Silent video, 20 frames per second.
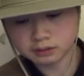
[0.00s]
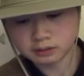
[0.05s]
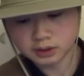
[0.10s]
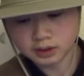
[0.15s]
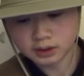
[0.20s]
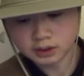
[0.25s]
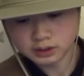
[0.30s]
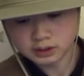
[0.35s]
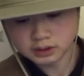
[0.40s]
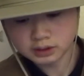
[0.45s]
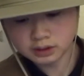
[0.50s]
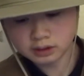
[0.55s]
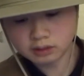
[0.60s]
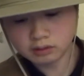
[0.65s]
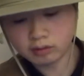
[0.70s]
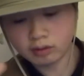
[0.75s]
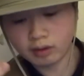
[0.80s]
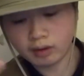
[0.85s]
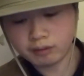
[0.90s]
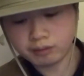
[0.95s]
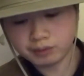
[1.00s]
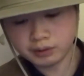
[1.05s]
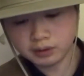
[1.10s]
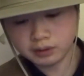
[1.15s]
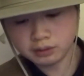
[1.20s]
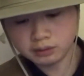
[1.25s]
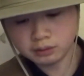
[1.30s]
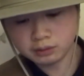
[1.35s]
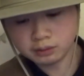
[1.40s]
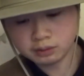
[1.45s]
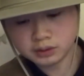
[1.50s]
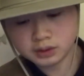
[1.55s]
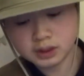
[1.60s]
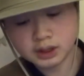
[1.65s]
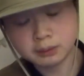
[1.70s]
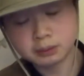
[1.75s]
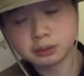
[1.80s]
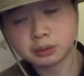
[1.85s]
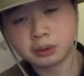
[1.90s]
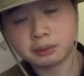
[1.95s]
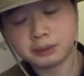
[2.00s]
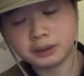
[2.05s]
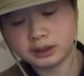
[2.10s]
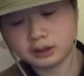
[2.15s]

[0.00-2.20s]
So a few tips would be